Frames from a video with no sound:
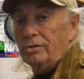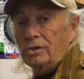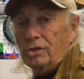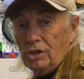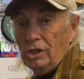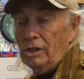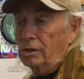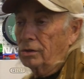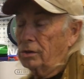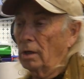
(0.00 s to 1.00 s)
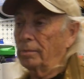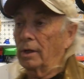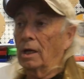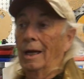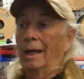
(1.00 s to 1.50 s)
this Cheaty or
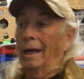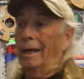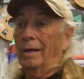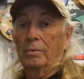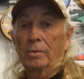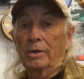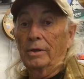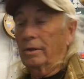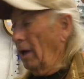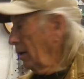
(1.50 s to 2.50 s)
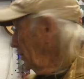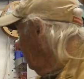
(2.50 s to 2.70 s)
something. And I really, I don't,